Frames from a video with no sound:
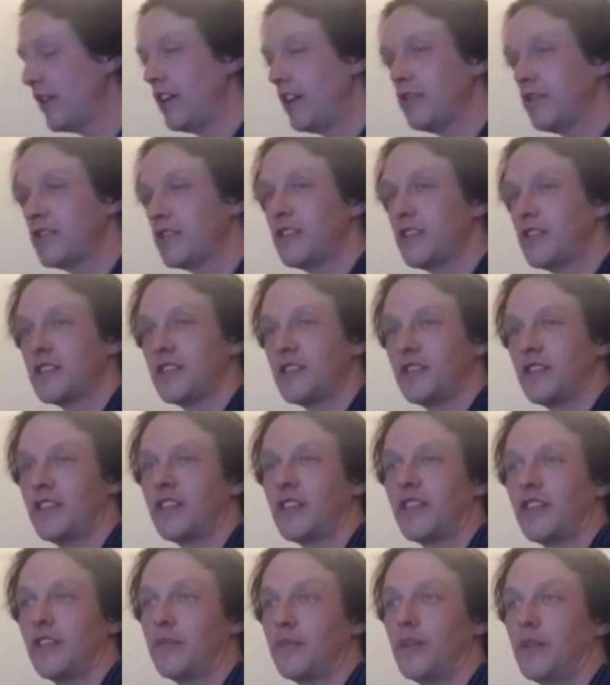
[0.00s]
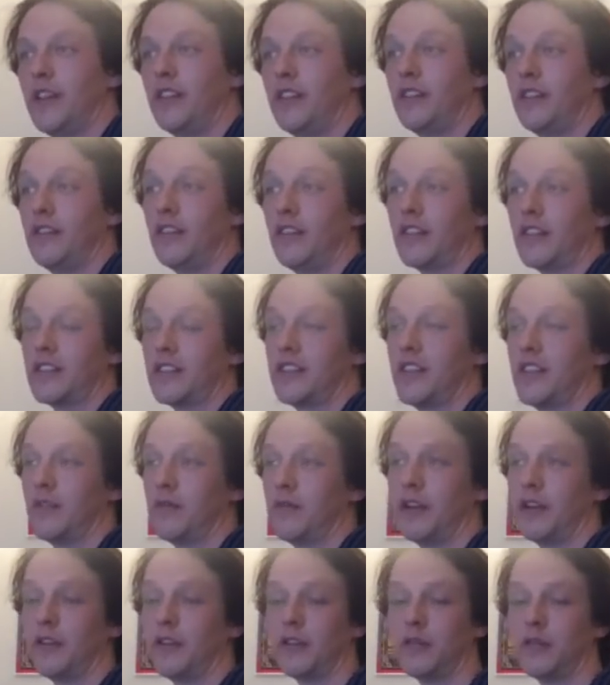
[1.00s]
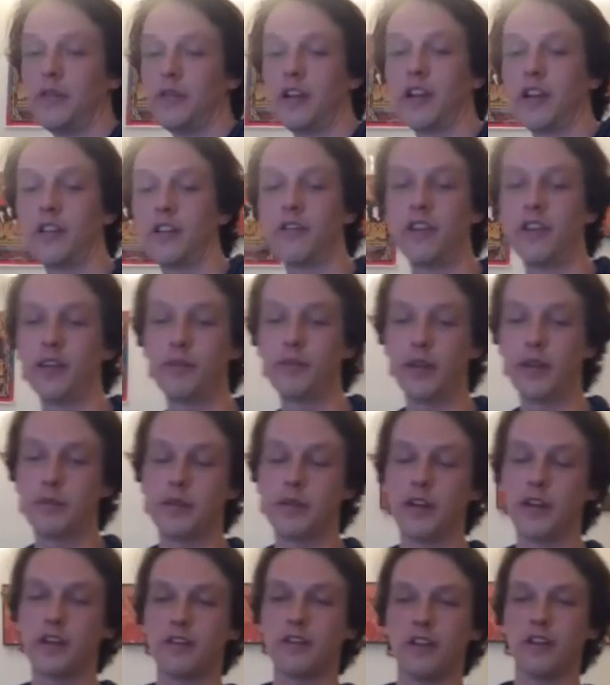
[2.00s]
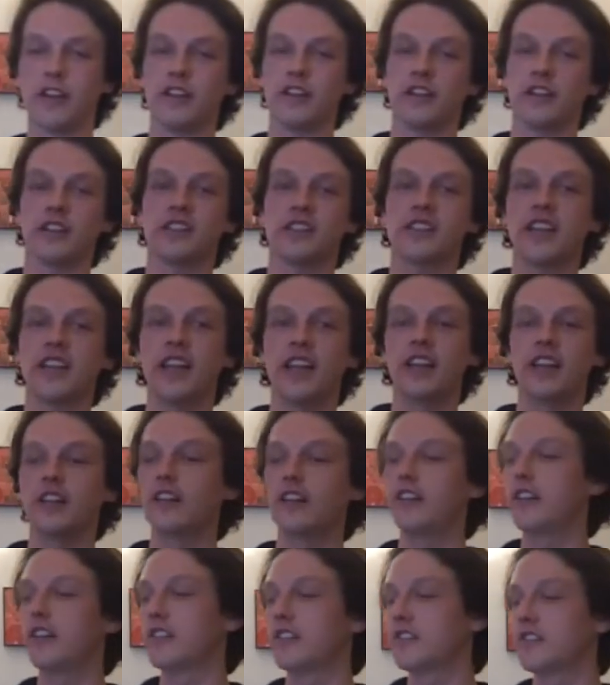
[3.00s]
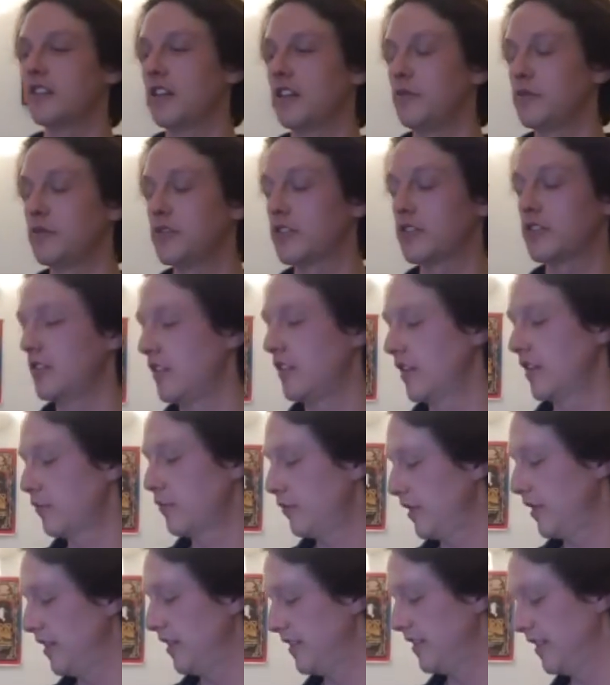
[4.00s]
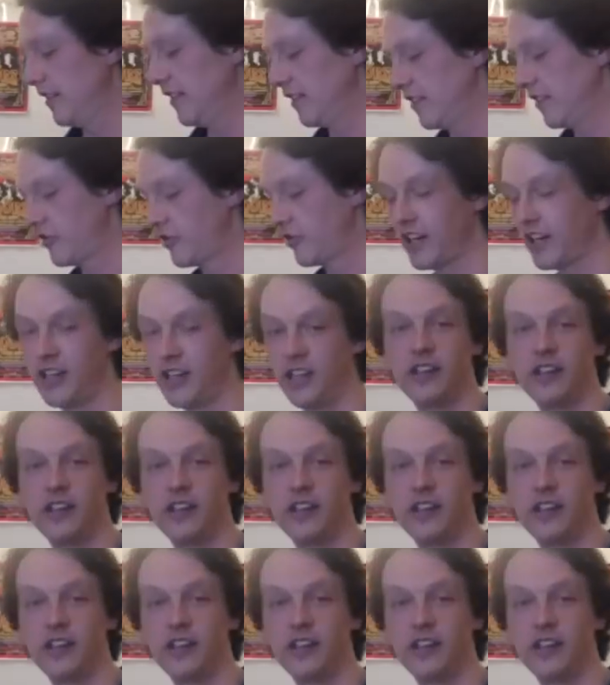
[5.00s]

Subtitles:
Because like I said, I went on a big bike ride and a skate earlier, so I'm just like pretty dehydrated.